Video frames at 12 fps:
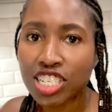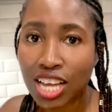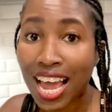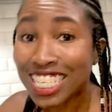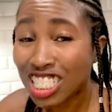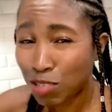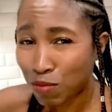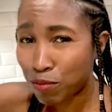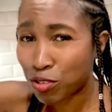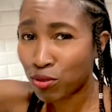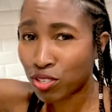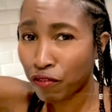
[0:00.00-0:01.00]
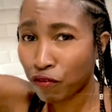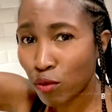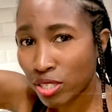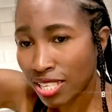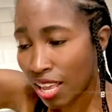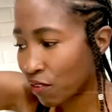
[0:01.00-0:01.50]
I actually sometimes use the food
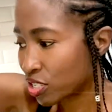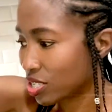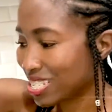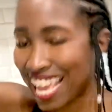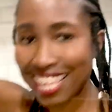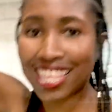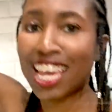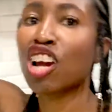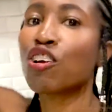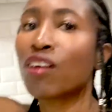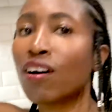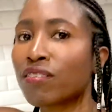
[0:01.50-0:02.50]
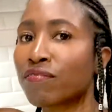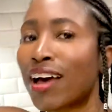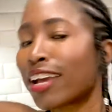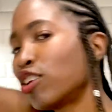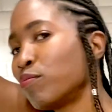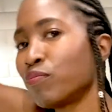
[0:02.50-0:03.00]
saver to take the air out,
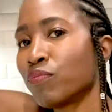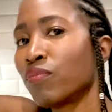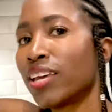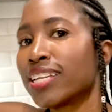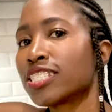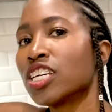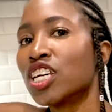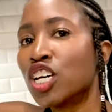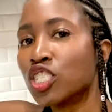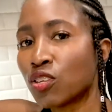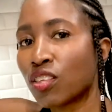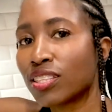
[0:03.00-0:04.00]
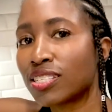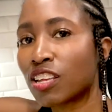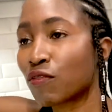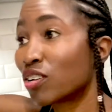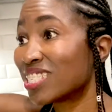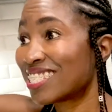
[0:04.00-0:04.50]
vacuum it, so that
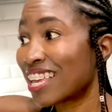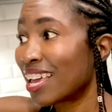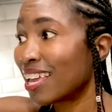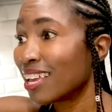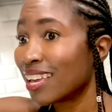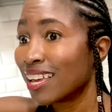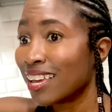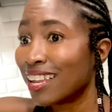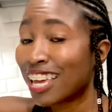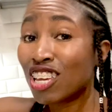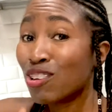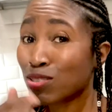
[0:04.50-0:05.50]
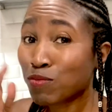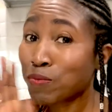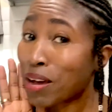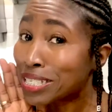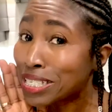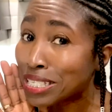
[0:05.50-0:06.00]
stuff can stay, like, you know, some
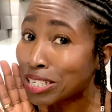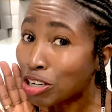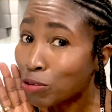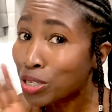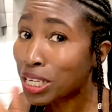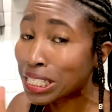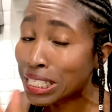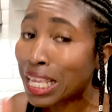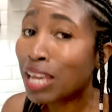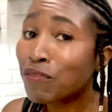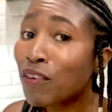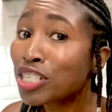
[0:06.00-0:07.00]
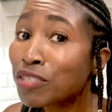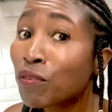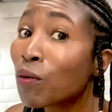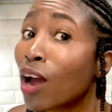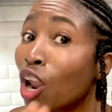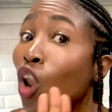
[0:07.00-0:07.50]
spices and herbs can stay fresh
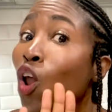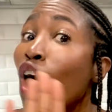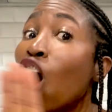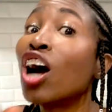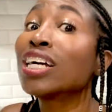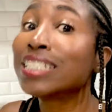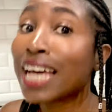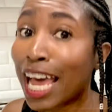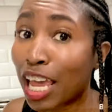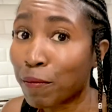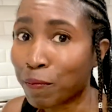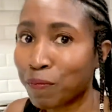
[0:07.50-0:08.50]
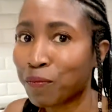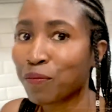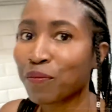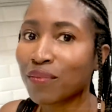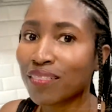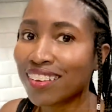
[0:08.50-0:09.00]
for a long time,
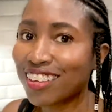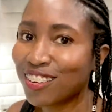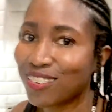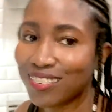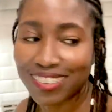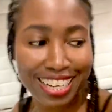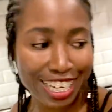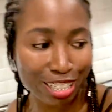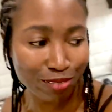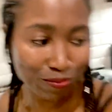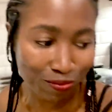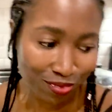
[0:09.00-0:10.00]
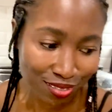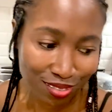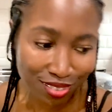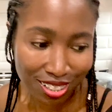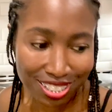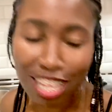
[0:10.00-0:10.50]
you know.
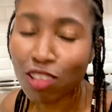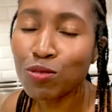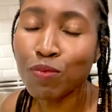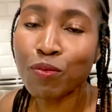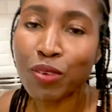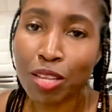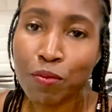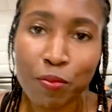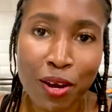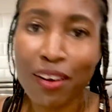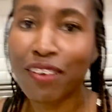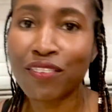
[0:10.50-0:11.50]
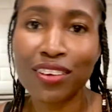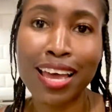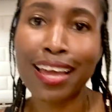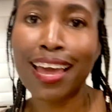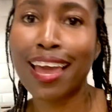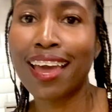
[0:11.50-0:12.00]
It's like those people when they're preparing for,
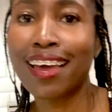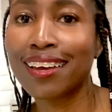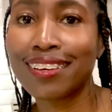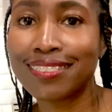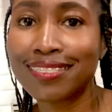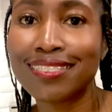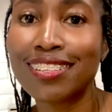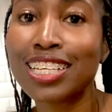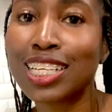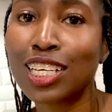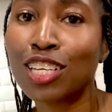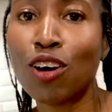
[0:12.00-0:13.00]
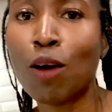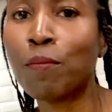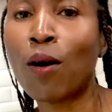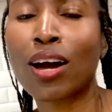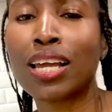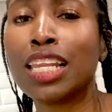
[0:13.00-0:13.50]
like, you know,
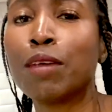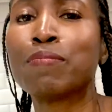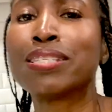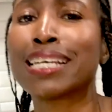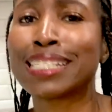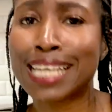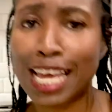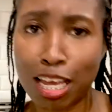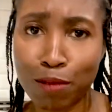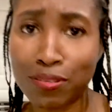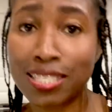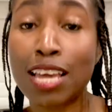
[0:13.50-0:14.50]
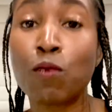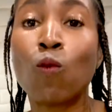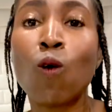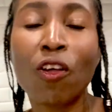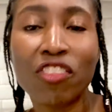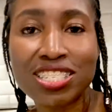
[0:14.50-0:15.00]
apocalyptic times, they
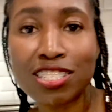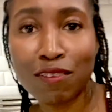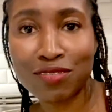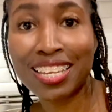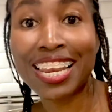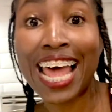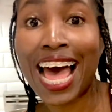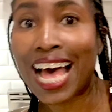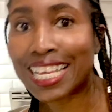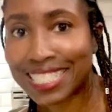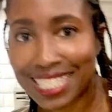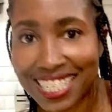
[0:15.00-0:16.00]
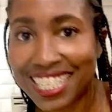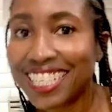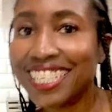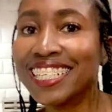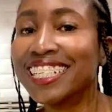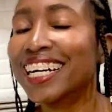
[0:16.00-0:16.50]
want the stuff to last.
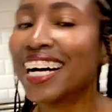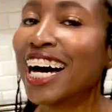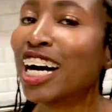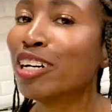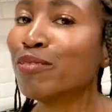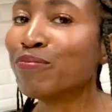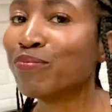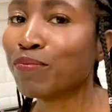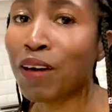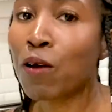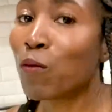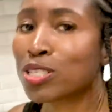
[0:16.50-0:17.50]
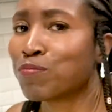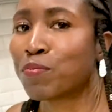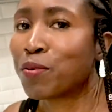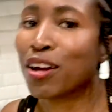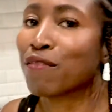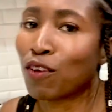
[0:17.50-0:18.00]
I wasn't
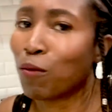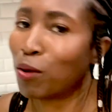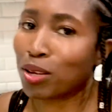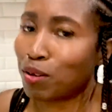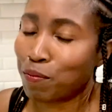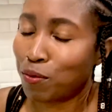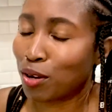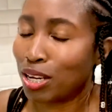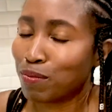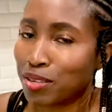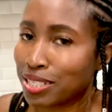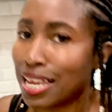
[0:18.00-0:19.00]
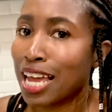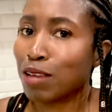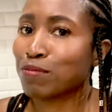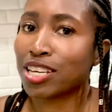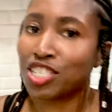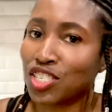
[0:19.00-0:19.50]
preparing for apocalyptic
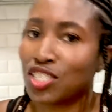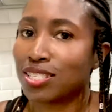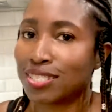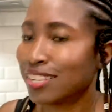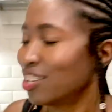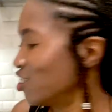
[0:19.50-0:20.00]
times, I just, you know.